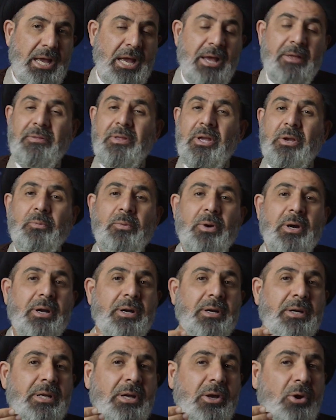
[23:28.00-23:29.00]
and they
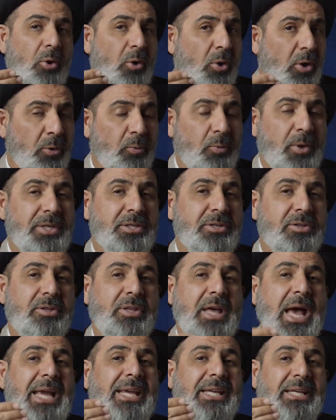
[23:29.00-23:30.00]
were always
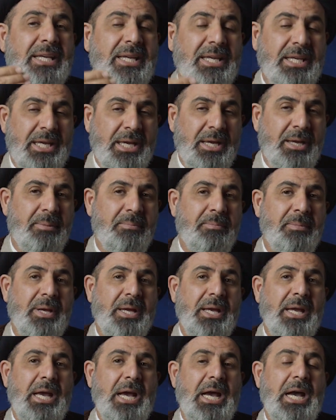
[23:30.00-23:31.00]
thanking him
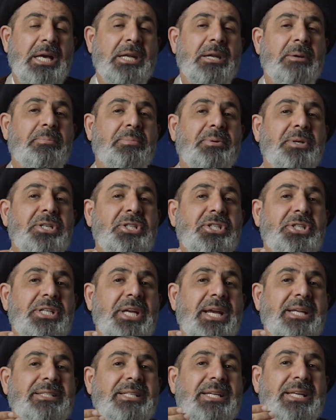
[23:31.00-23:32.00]
and
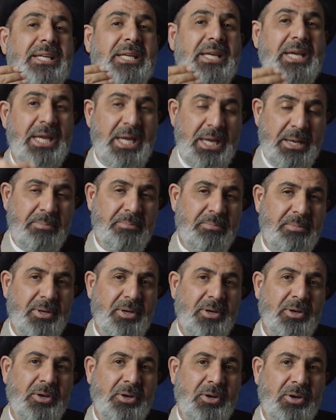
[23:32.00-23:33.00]
appreciating him
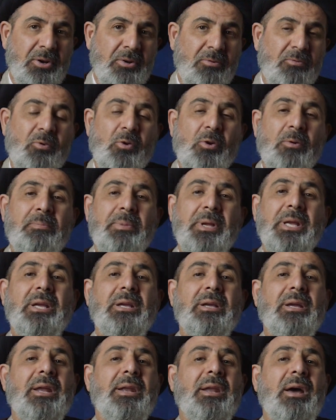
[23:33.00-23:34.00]
for
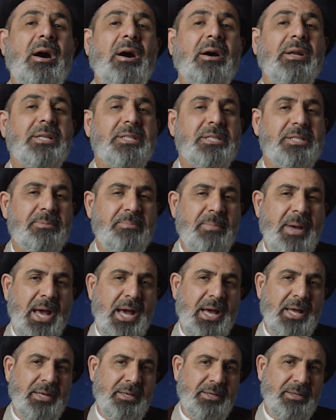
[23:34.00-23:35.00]
being an honest
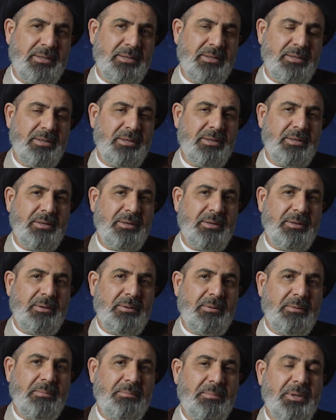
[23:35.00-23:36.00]
man,
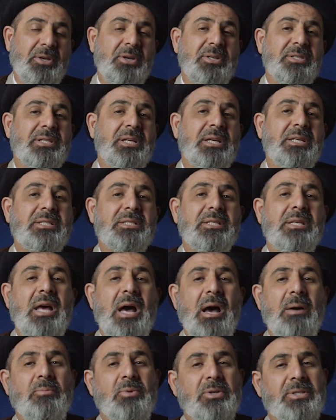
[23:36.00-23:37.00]
because
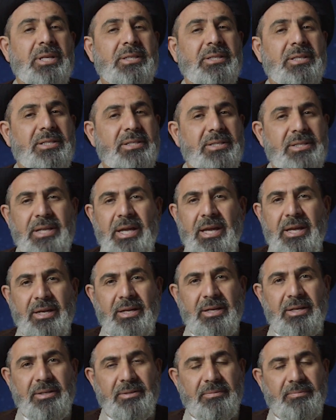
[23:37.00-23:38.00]
Islam was at
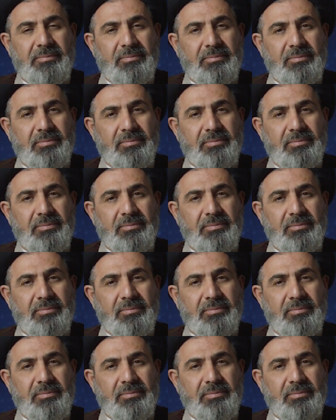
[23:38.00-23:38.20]
stake.